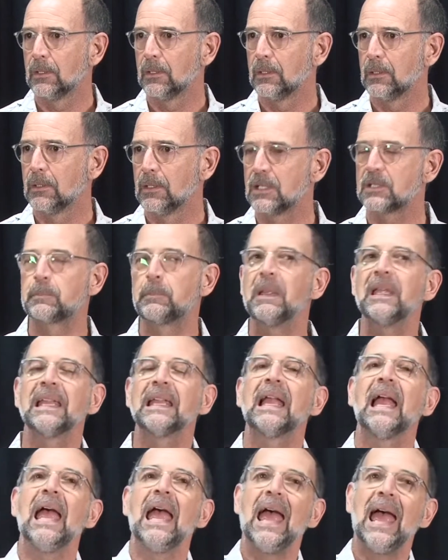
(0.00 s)
Is
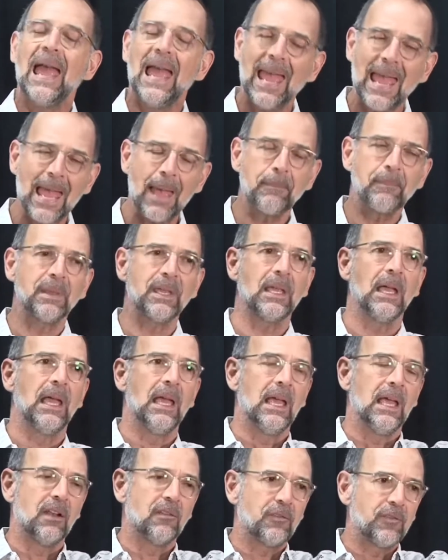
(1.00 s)
being happy
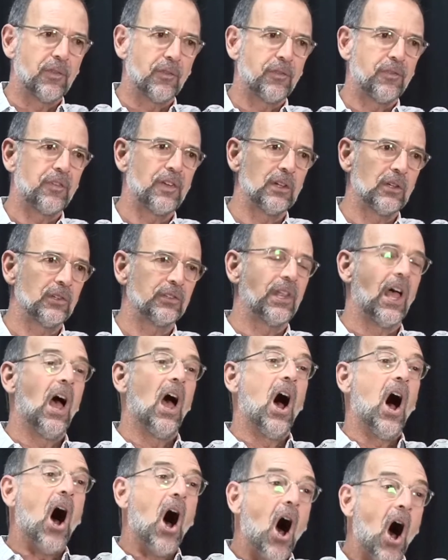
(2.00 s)
and fulfilled
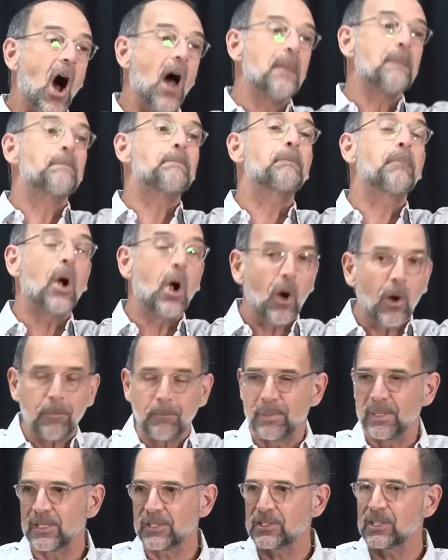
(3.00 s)
on
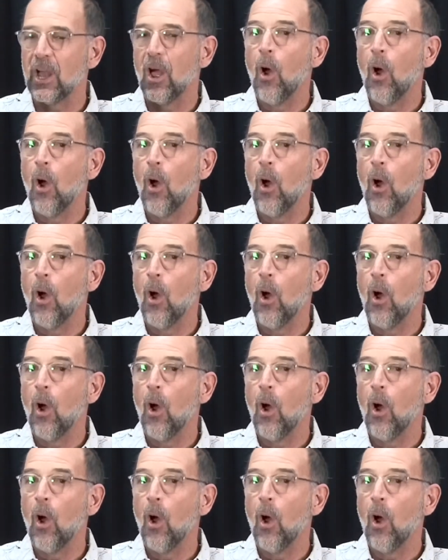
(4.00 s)
purpose,